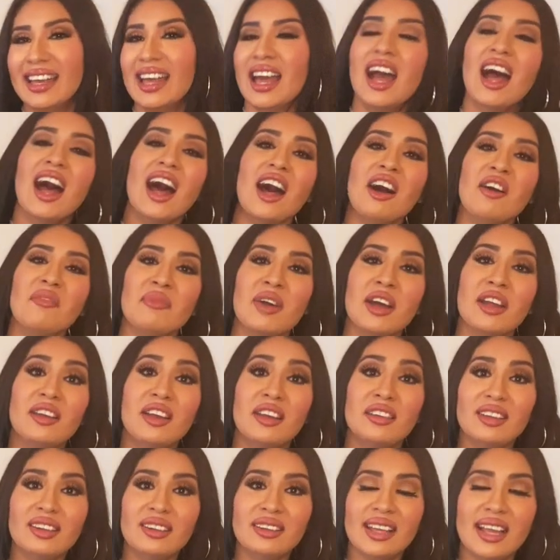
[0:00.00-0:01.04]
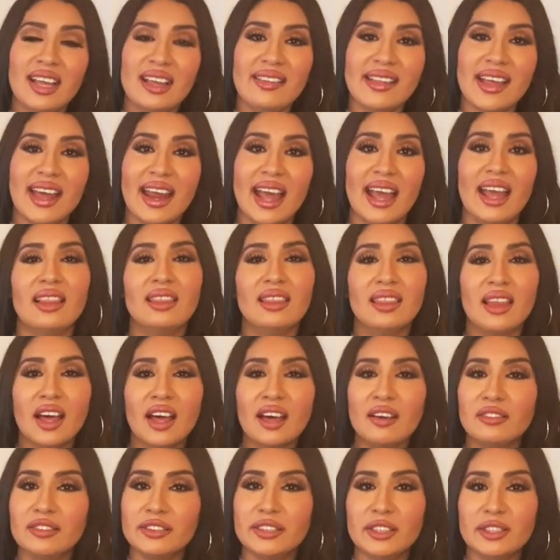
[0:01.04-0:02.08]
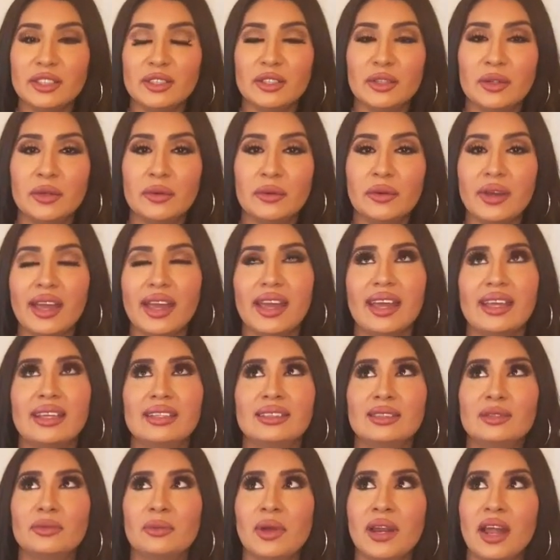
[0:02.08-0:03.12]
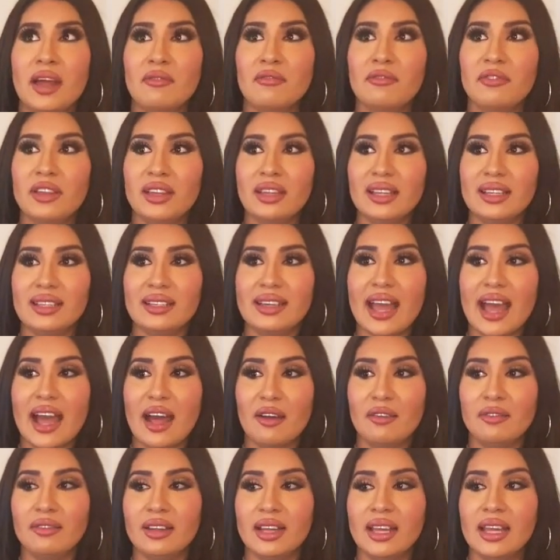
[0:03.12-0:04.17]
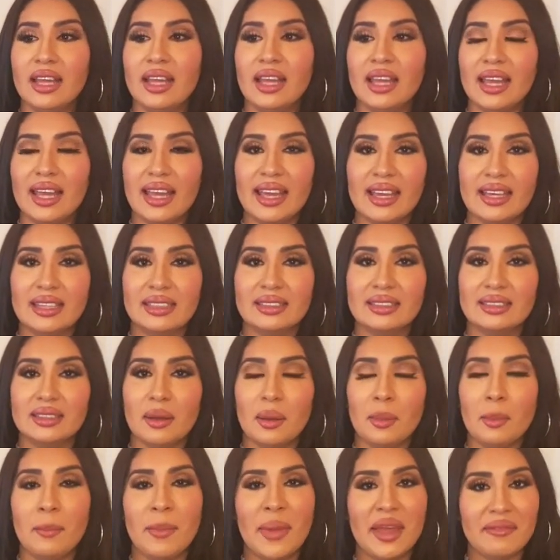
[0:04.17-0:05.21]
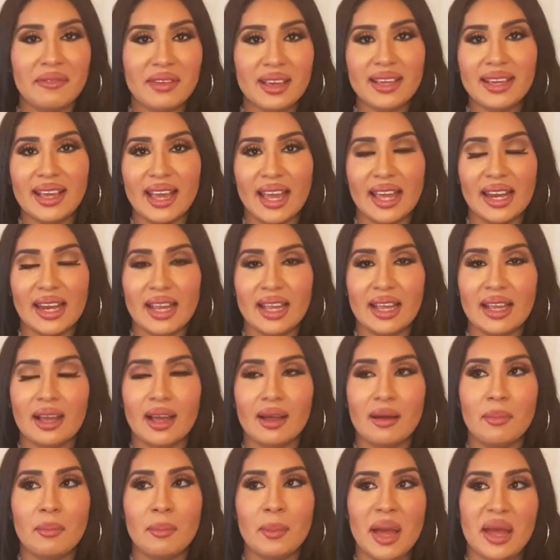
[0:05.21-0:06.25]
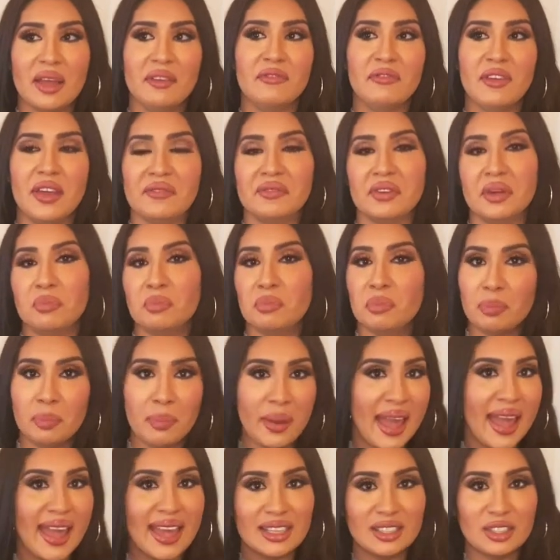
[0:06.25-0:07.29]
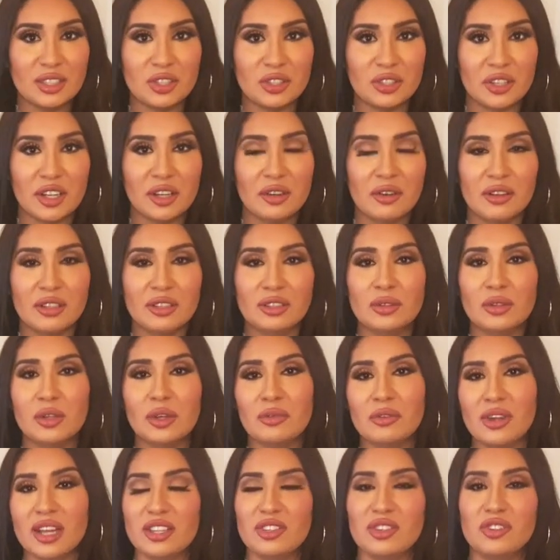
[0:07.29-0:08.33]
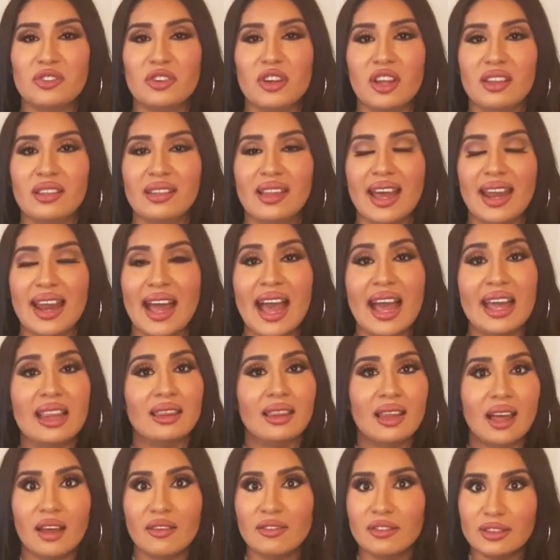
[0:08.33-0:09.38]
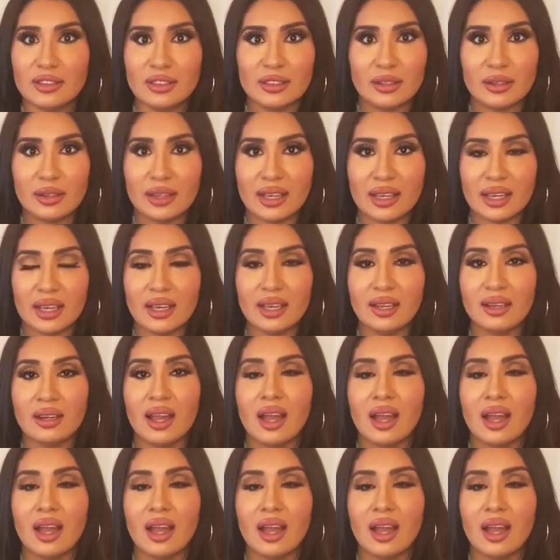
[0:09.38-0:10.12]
Another thing that I love to do is when I'm feeling down is maybe getting my favorite pastry, going to a restaurant that I love to eat,